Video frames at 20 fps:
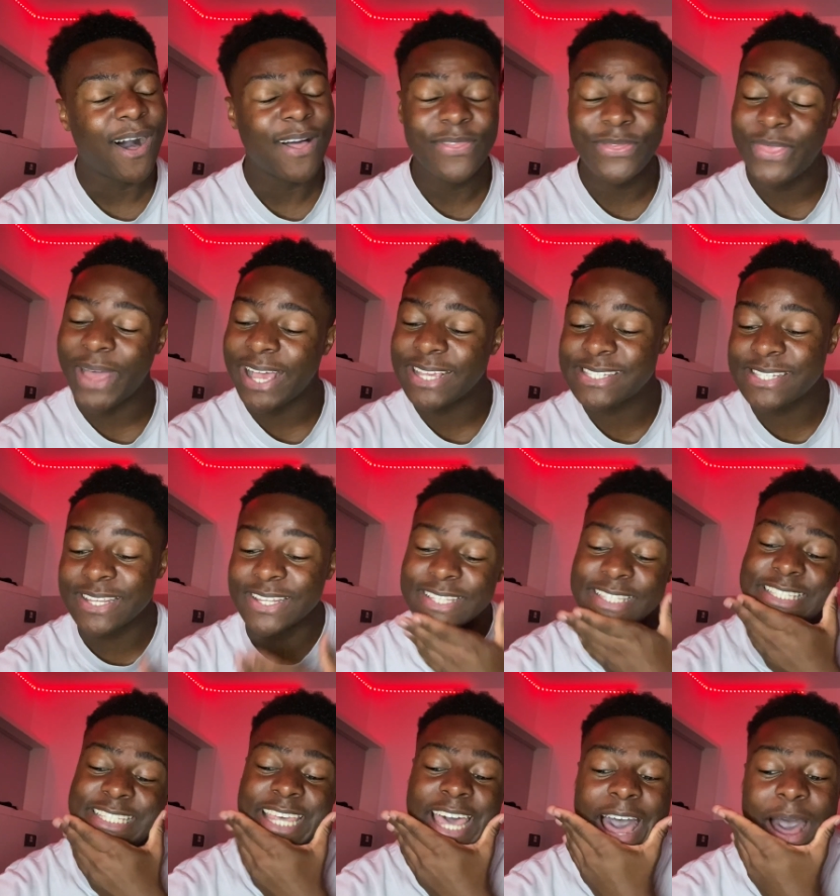That's a
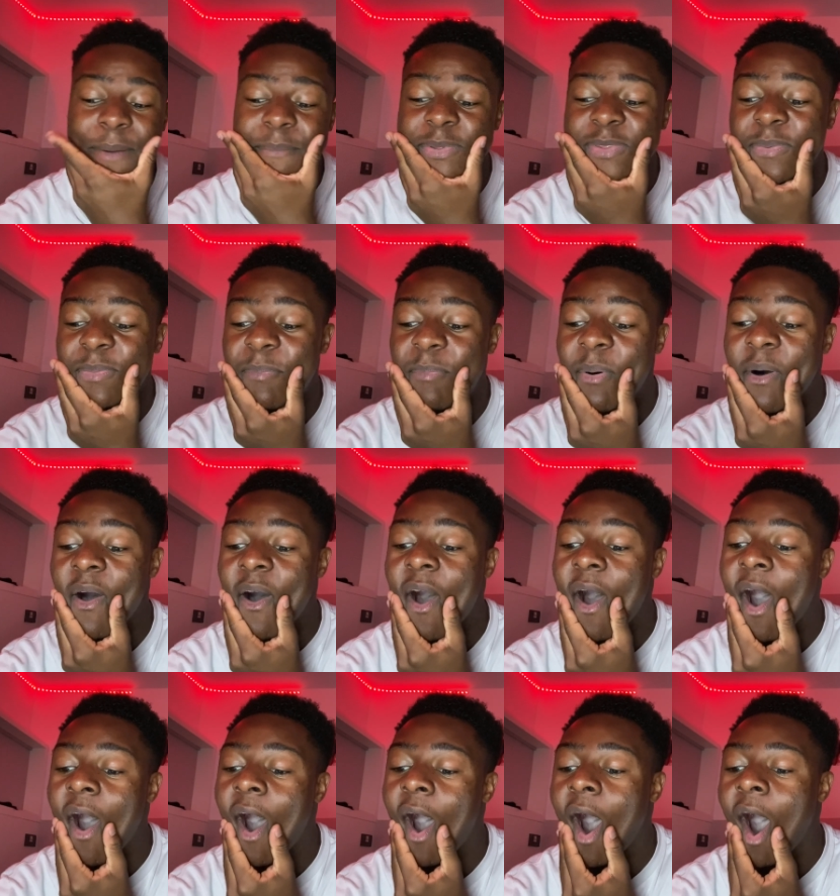tapped
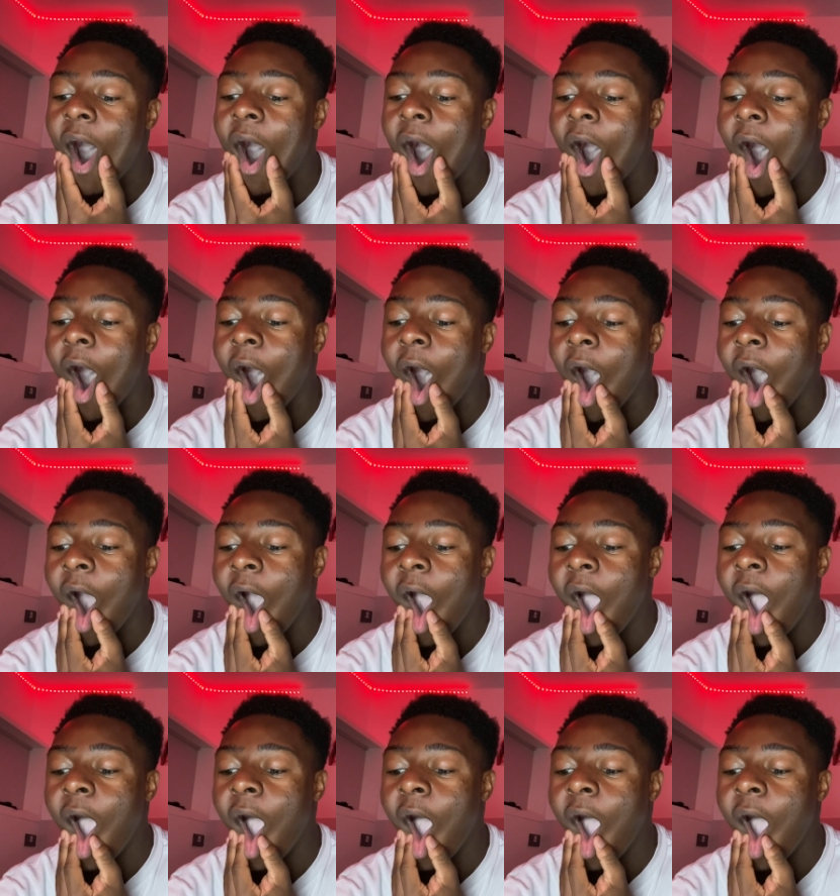bar.